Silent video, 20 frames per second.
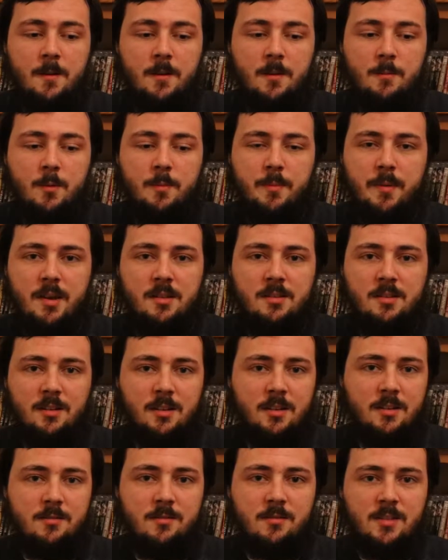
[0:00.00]
but
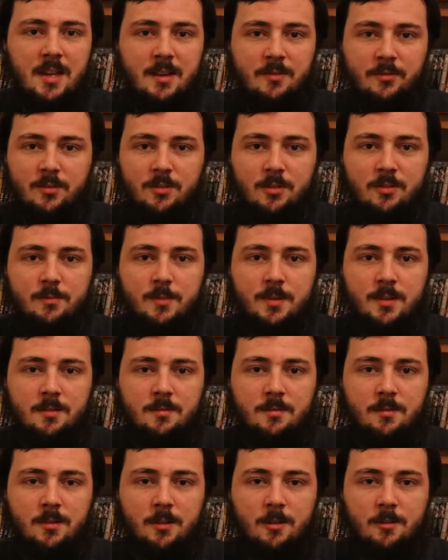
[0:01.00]
basically the death could have
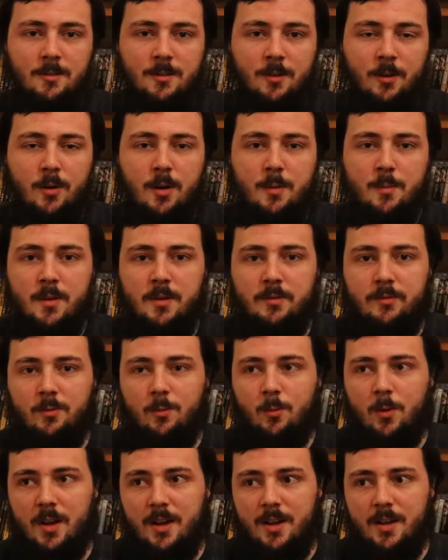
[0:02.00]
been done in quite a meaningful
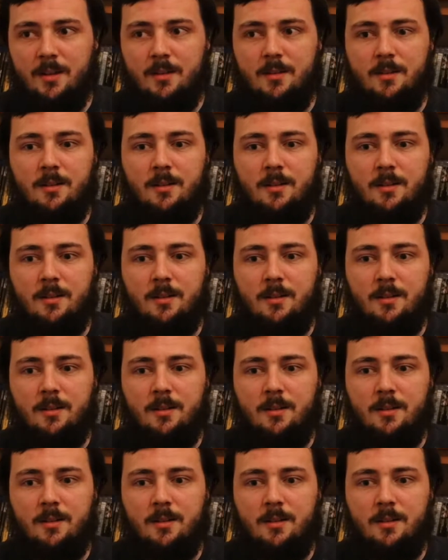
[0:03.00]
way.